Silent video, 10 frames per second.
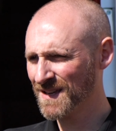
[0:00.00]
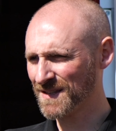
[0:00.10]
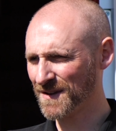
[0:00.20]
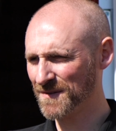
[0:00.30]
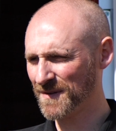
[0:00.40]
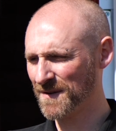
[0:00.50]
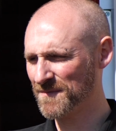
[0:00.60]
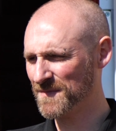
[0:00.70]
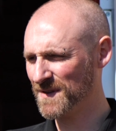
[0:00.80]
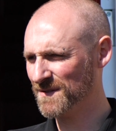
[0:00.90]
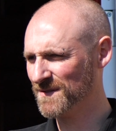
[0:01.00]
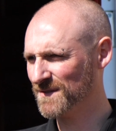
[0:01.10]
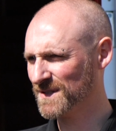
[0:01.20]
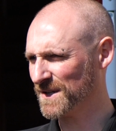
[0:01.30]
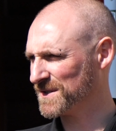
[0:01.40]
So you
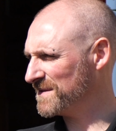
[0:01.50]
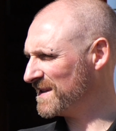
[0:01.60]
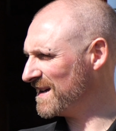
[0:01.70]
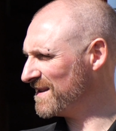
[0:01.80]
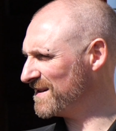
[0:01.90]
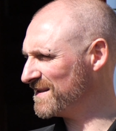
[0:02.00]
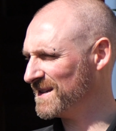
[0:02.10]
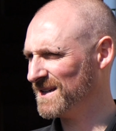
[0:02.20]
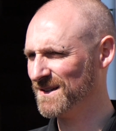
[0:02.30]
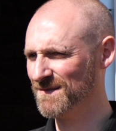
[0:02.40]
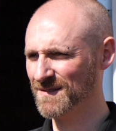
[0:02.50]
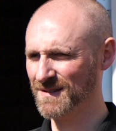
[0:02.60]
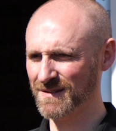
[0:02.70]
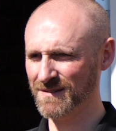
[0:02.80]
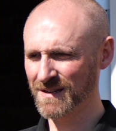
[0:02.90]
touched on there that the
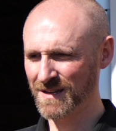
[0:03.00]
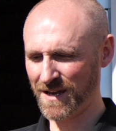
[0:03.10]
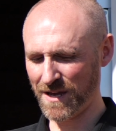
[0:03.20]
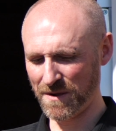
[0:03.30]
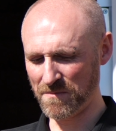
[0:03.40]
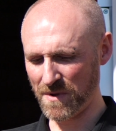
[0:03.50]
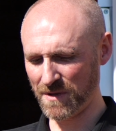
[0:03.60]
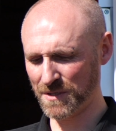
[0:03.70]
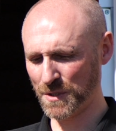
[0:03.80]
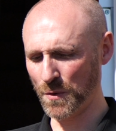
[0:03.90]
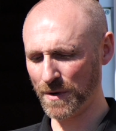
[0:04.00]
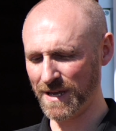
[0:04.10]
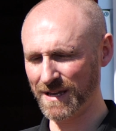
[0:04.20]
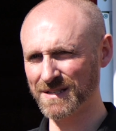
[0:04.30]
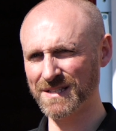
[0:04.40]

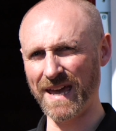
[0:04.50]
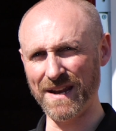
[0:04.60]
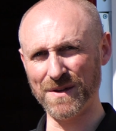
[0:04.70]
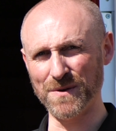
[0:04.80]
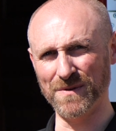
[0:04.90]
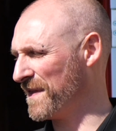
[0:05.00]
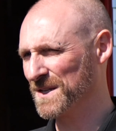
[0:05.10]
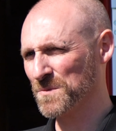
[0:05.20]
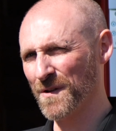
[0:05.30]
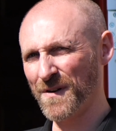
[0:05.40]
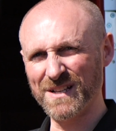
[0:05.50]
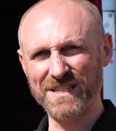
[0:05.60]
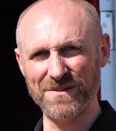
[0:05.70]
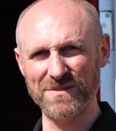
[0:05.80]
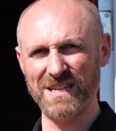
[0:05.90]
talking technical. I think that's one of our
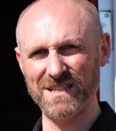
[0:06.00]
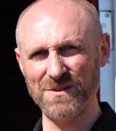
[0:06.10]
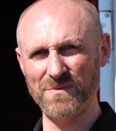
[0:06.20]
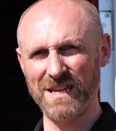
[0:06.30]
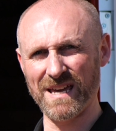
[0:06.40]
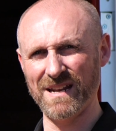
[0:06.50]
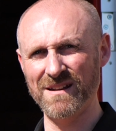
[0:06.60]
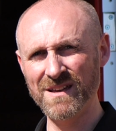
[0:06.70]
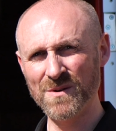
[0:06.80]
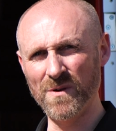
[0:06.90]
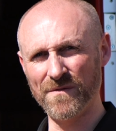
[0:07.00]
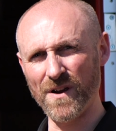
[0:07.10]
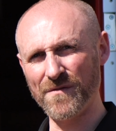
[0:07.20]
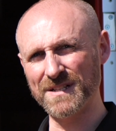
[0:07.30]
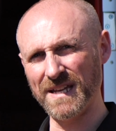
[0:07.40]
skill sets that we're
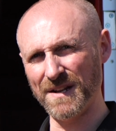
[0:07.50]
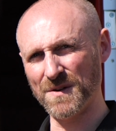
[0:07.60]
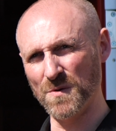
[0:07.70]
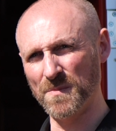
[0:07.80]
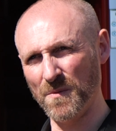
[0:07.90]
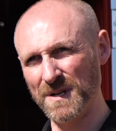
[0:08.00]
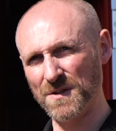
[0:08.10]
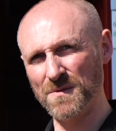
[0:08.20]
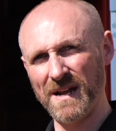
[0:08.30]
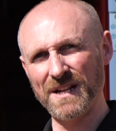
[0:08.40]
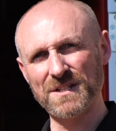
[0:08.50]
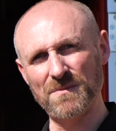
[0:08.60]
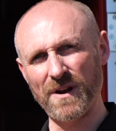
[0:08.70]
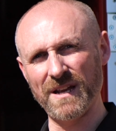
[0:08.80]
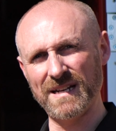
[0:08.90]
very, very technical, but we do manage
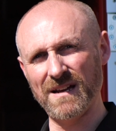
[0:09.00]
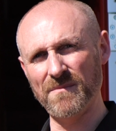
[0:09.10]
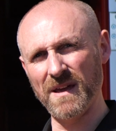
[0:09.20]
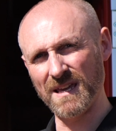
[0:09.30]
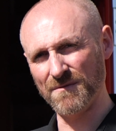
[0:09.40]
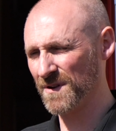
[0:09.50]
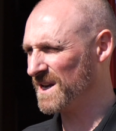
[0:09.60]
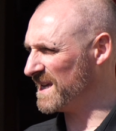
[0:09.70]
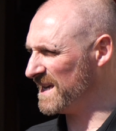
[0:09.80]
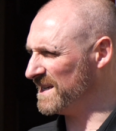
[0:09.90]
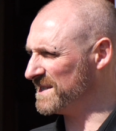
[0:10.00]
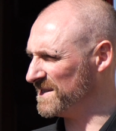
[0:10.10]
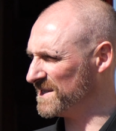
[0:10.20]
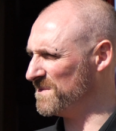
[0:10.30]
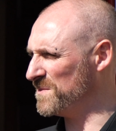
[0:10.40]
to break it down and make it really easy
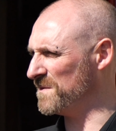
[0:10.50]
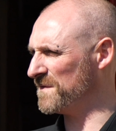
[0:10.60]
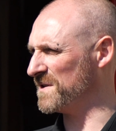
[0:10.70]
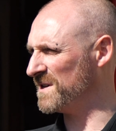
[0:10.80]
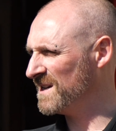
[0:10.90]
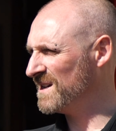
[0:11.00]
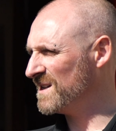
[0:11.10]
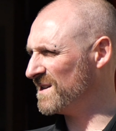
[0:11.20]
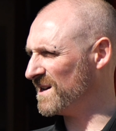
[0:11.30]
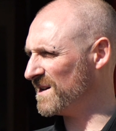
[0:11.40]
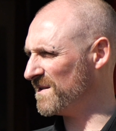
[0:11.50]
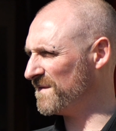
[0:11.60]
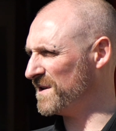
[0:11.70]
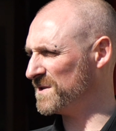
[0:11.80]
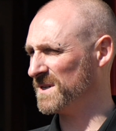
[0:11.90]
and simple for
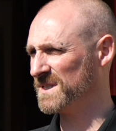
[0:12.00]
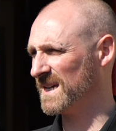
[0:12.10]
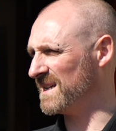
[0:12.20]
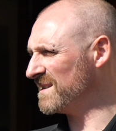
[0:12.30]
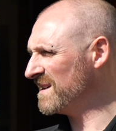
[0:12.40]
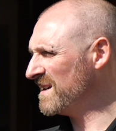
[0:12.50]
you to understand.